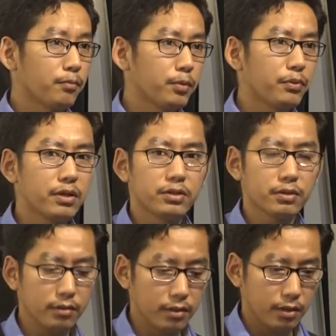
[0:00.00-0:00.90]

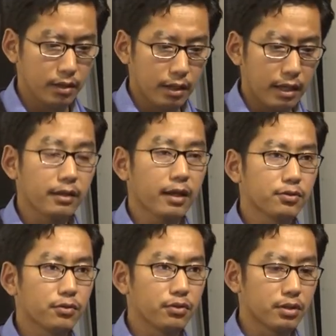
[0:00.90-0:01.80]
preparation, and
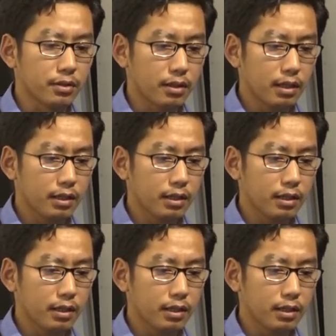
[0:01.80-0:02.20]
execution.